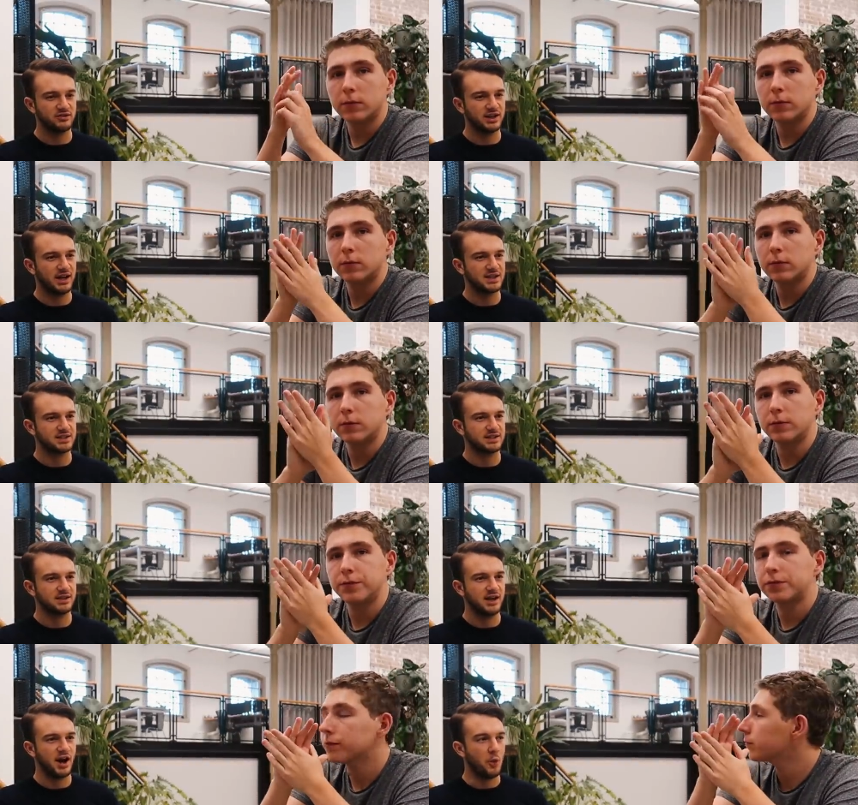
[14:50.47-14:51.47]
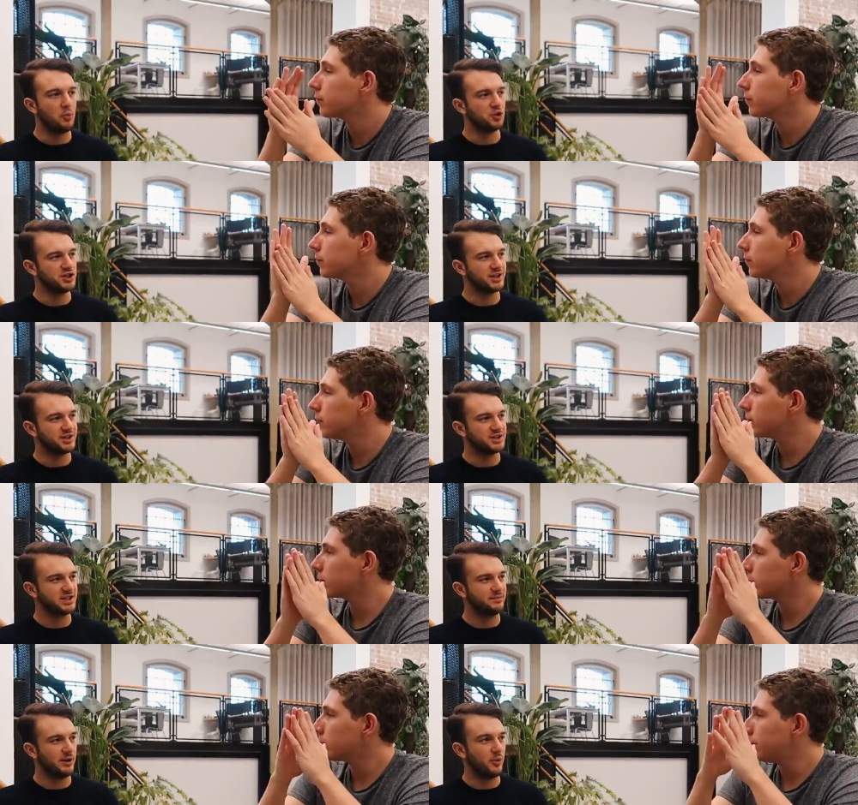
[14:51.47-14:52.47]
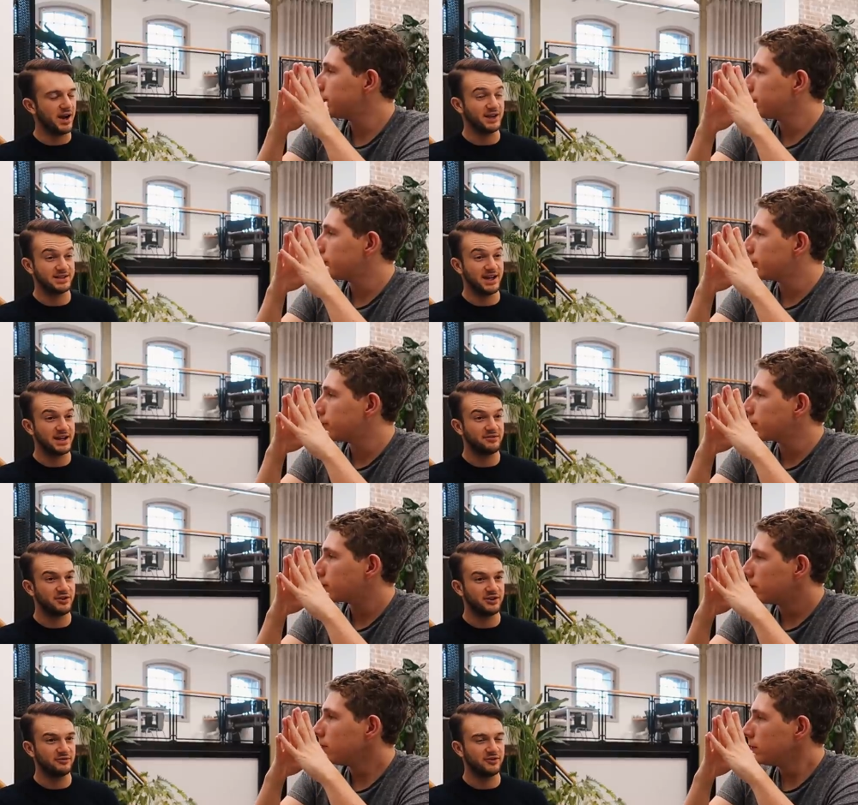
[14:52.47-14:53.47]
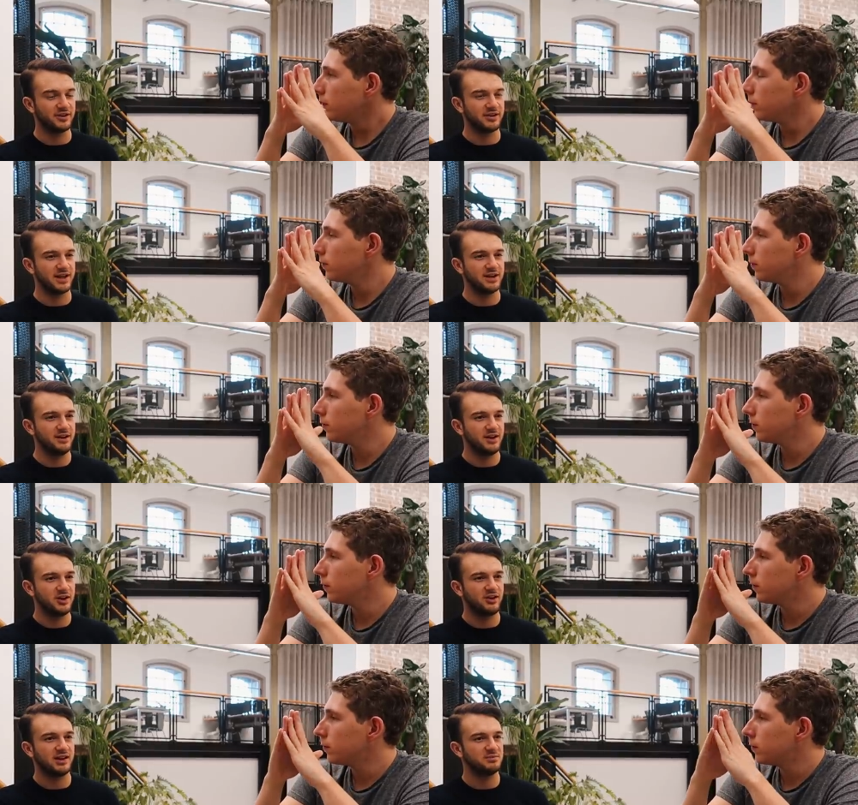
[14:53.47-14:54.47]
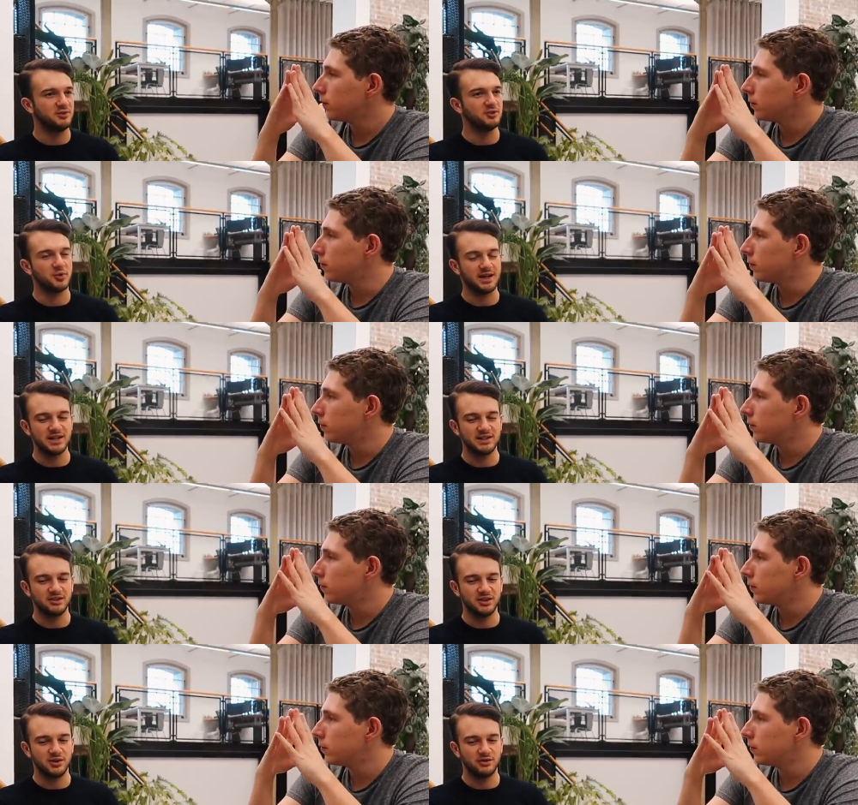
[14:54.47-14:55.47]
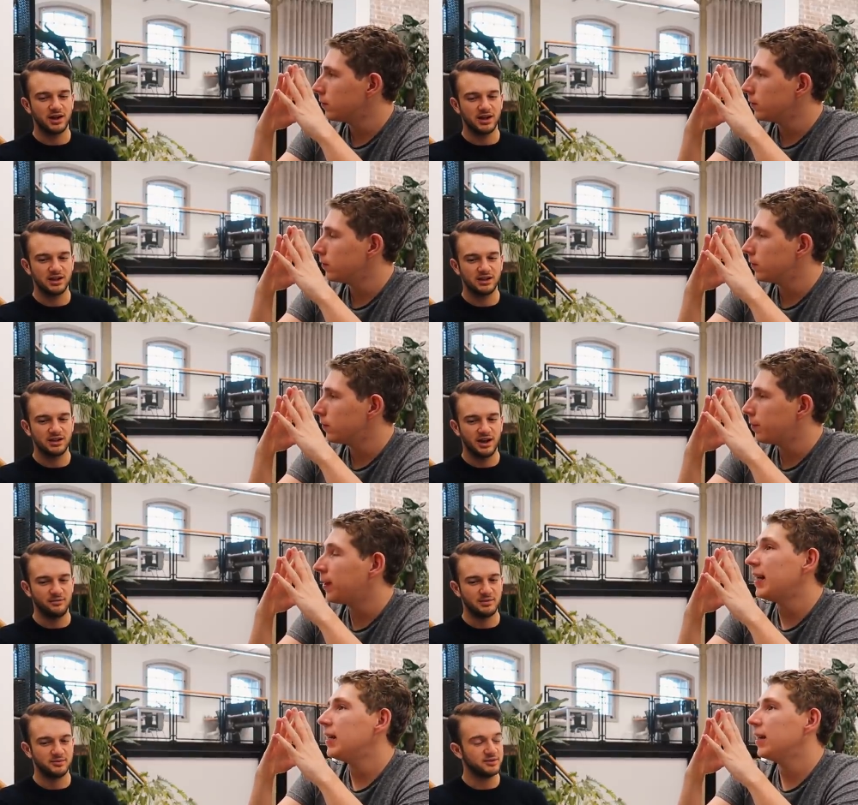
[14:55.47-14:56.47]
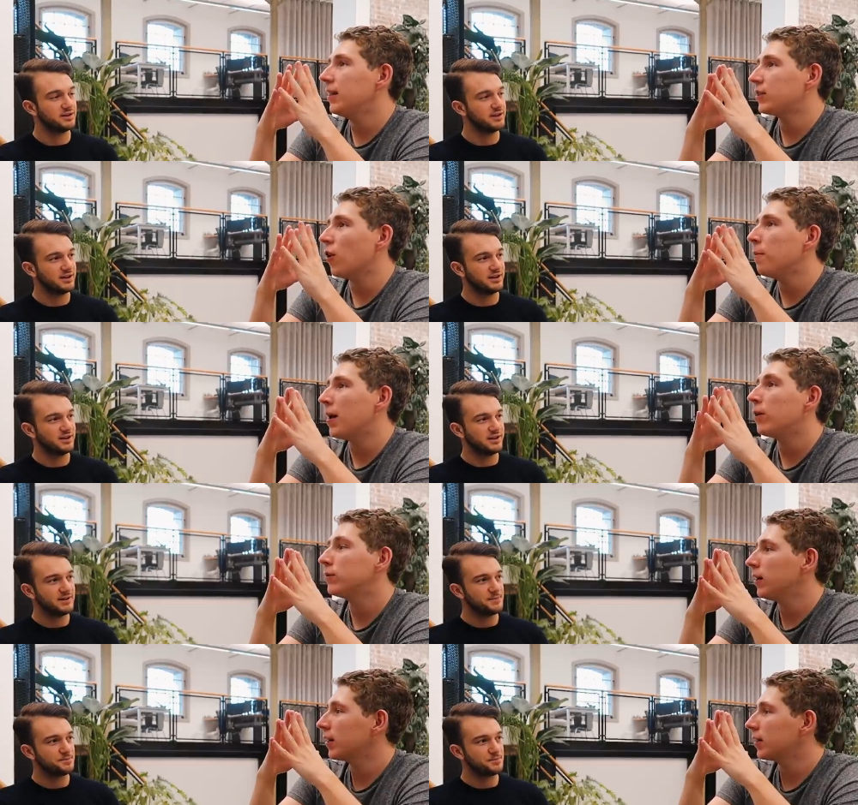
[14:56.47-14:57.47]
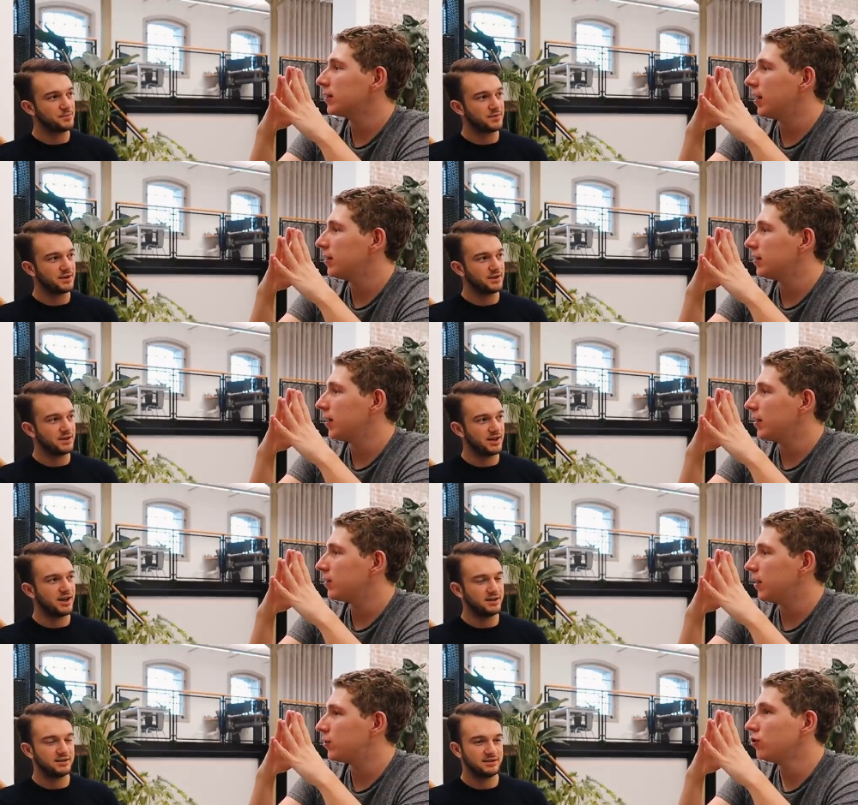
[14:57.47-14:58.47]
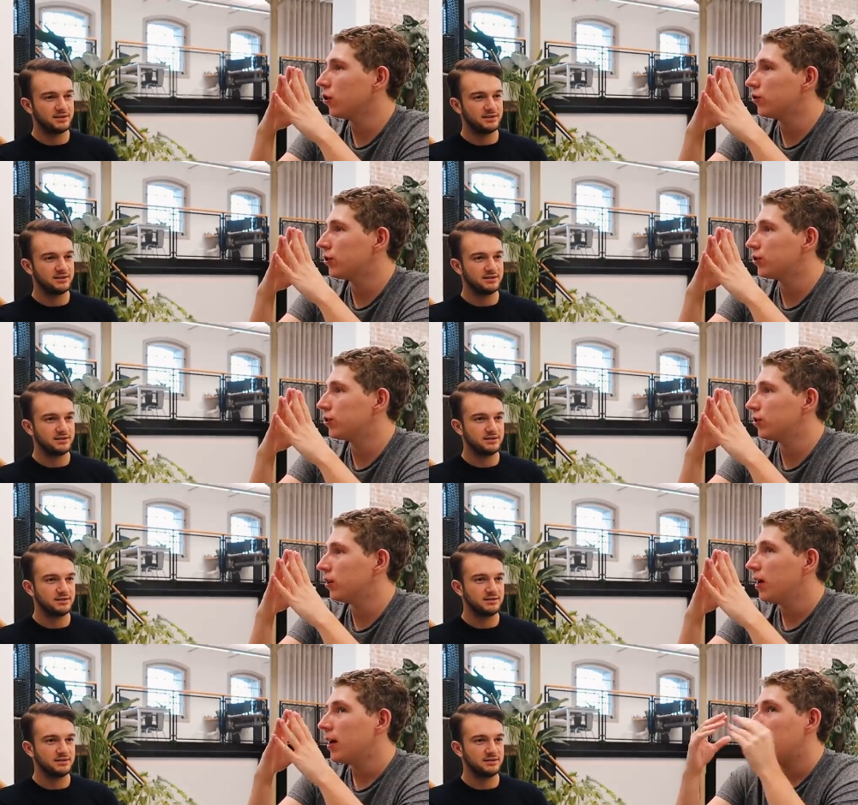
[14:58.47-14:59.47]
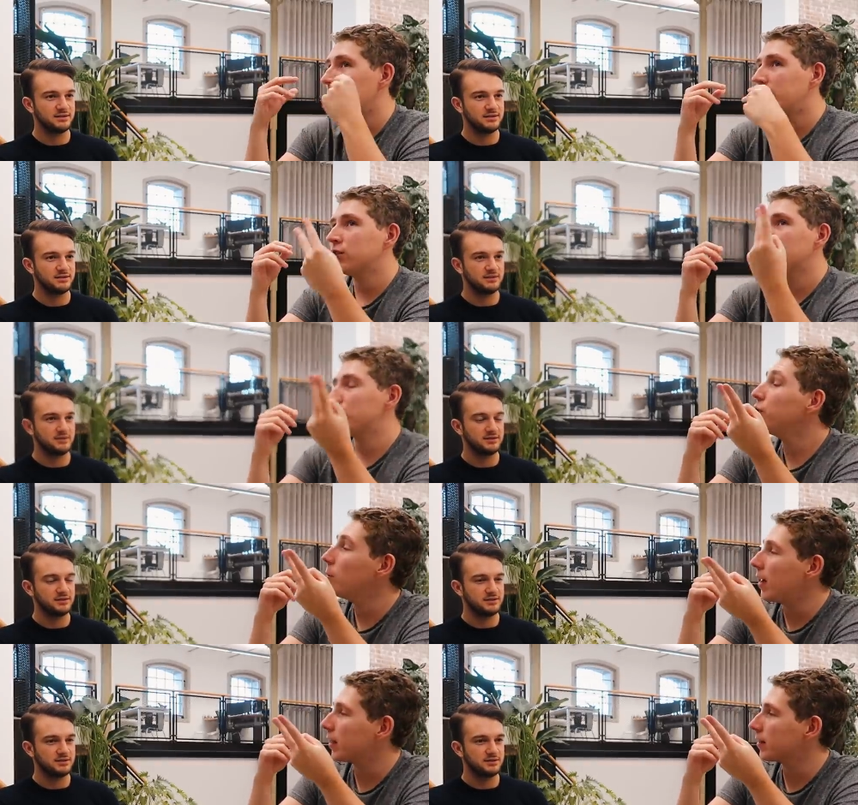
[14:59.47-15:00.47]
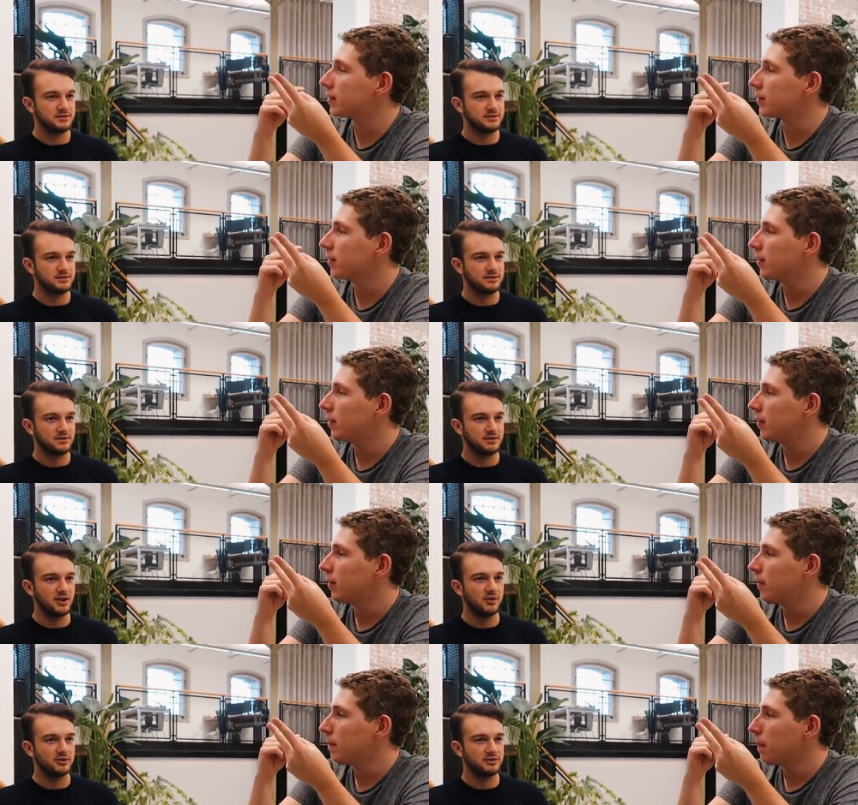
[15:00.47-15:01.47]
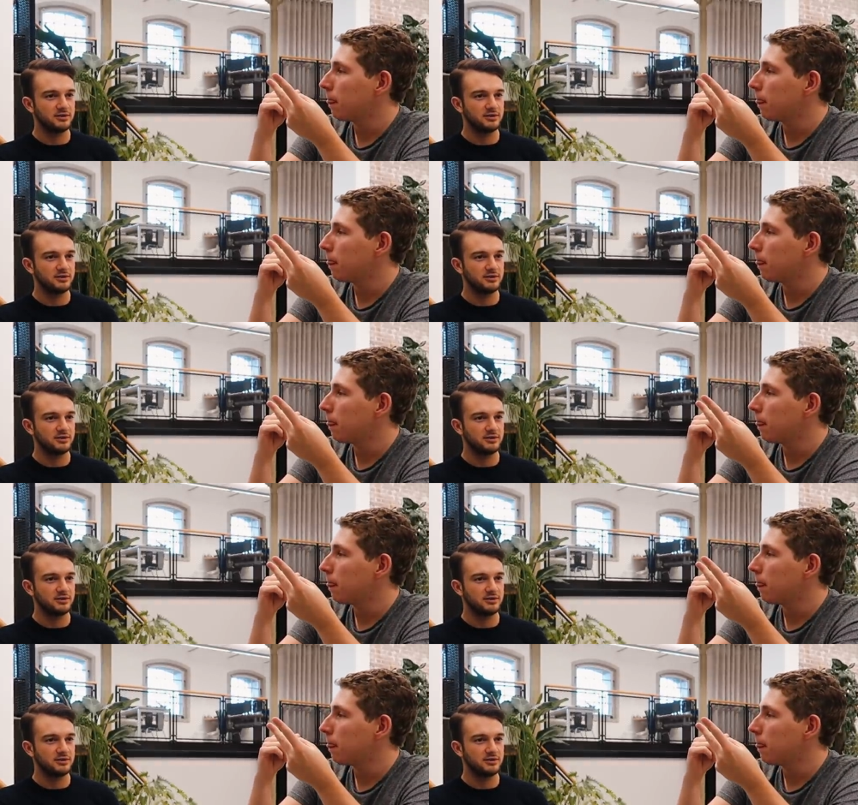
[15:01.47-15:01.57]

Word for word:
Speaker 1: realizing how much you can achieve by working together rather, rather than trying to build up an agency on your own, like but it,
Speaker 2: it, it's compounded, like I said, isn't it? It's, yeah. it's not just. It isn't just two x.
Speaker 1: No,